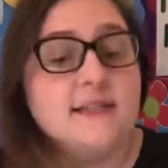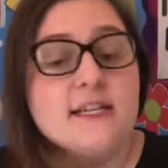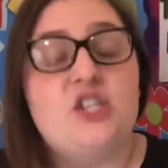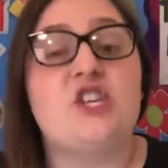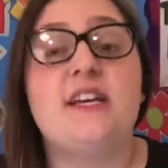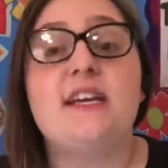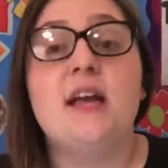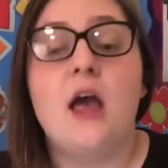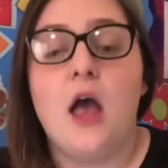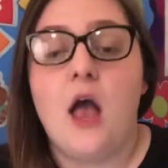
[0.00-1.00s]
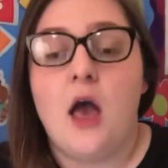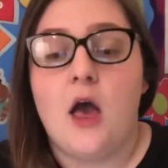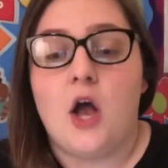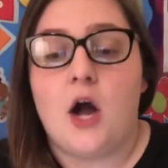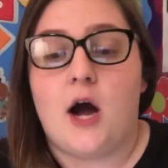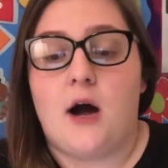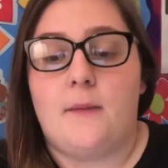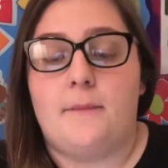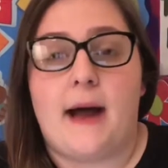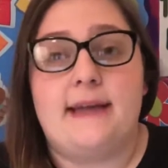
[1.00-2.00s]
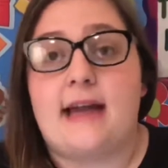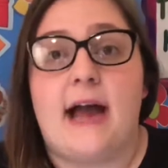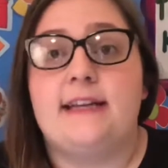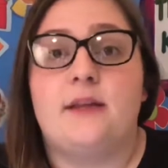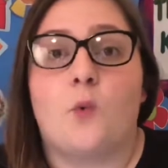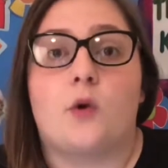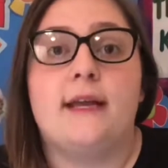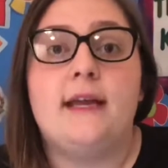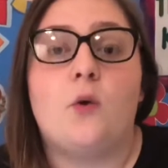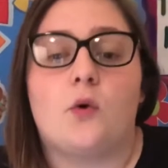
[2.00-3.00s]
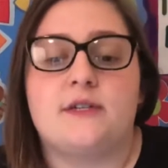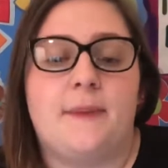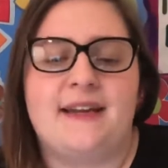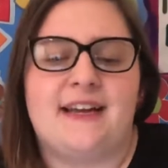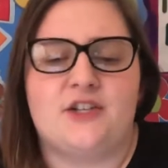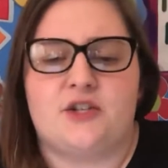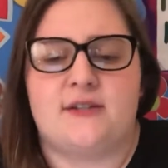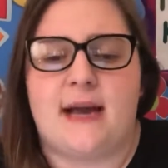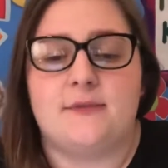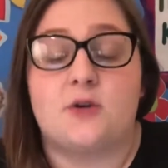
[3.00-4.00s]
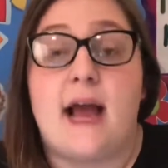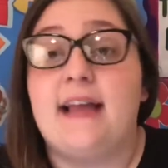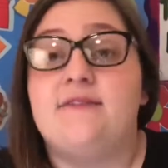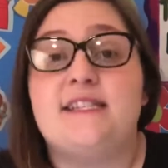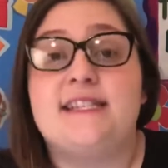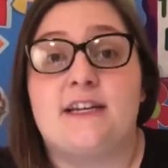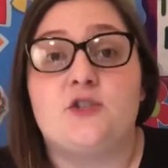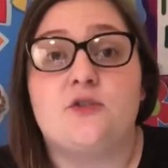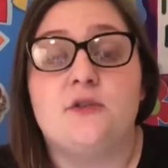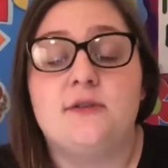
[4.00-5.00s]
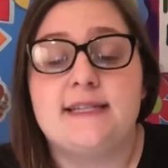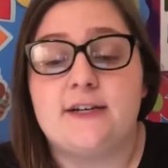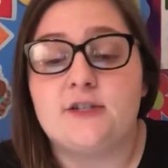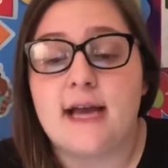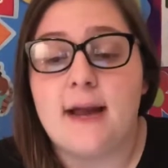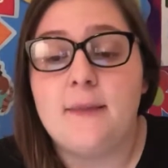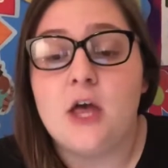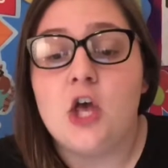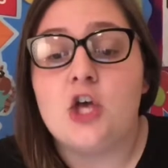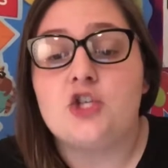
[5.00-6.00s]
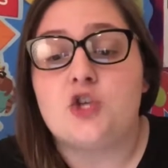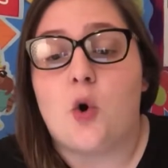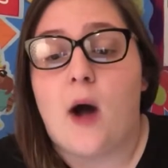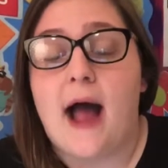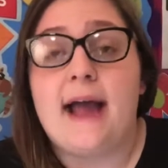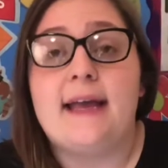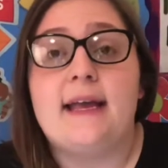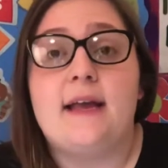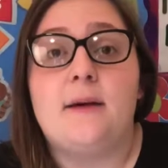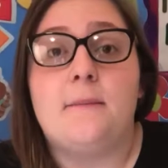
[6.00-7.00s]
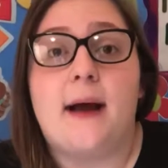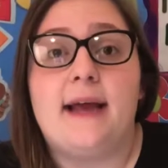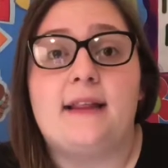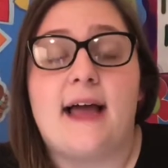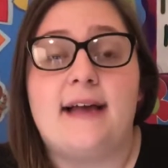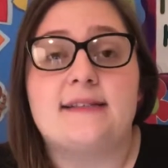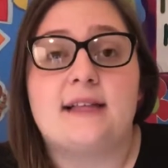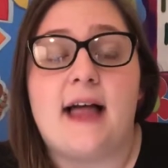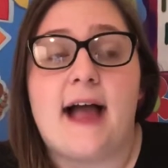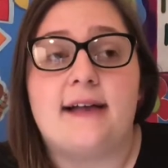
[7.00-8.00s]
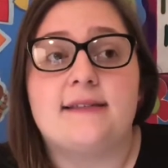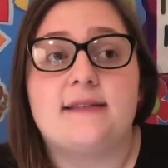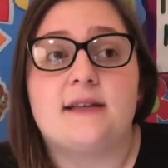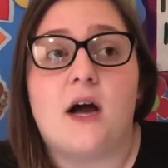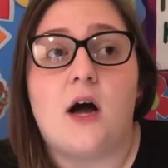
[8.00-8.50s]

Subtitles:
teaching by 9 in the morning, or depending on your time zone. I live in Central Standard Time, so my last class